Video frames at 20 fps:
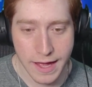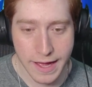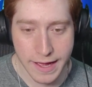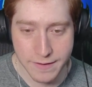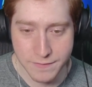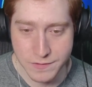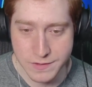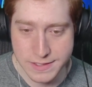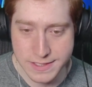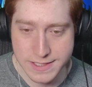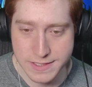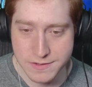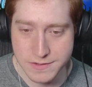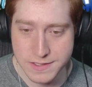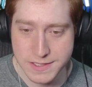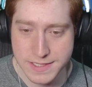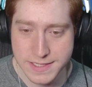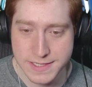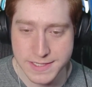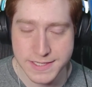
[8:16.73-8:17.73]
every single
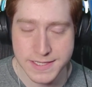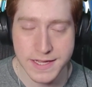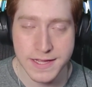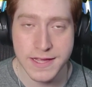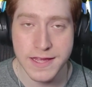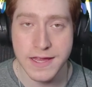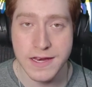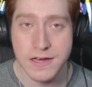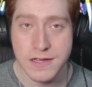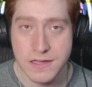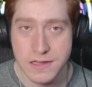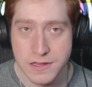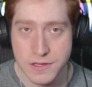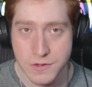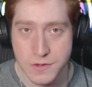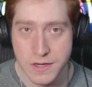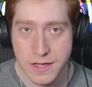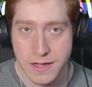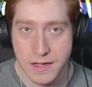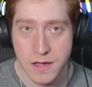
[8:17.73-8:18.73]
CC,
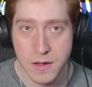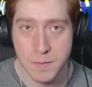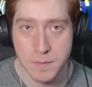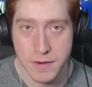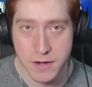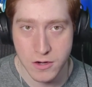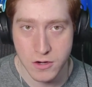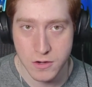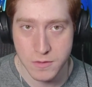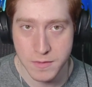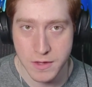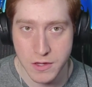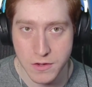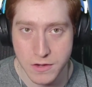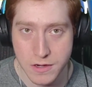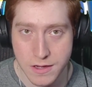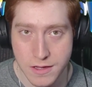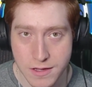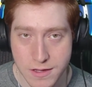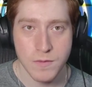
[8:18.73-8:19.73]
including mirror
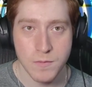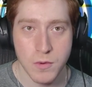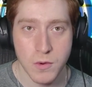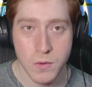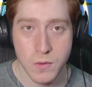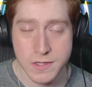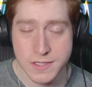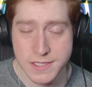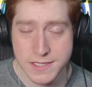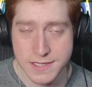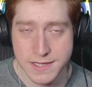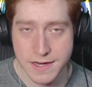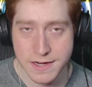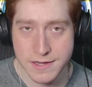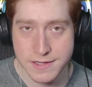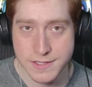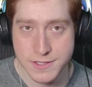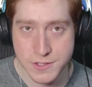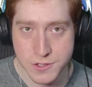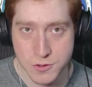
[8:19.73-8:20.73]
mode. But we're just going
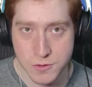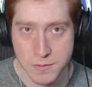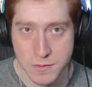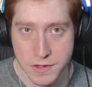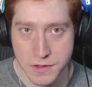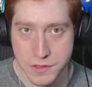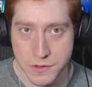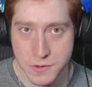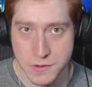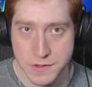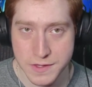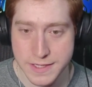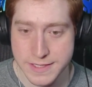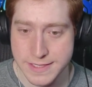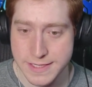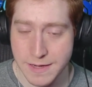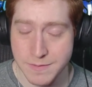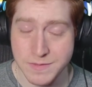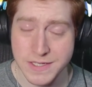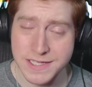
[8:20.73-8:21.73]
to zoom through
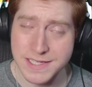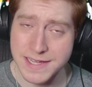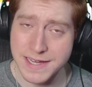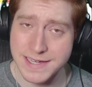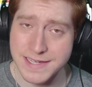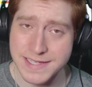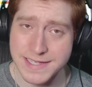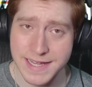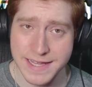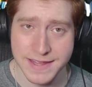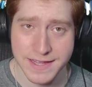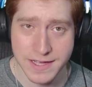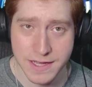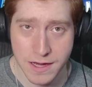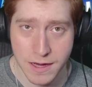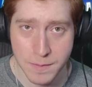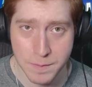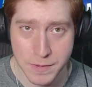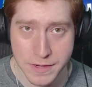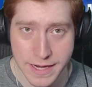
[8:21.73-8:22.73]
these. I'm just going to say the
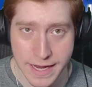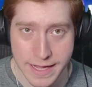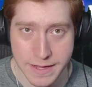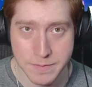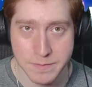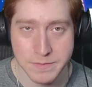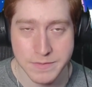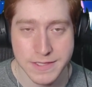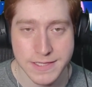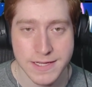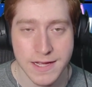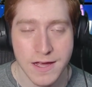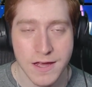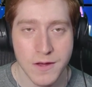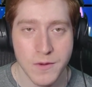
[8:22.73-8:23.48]
cup names.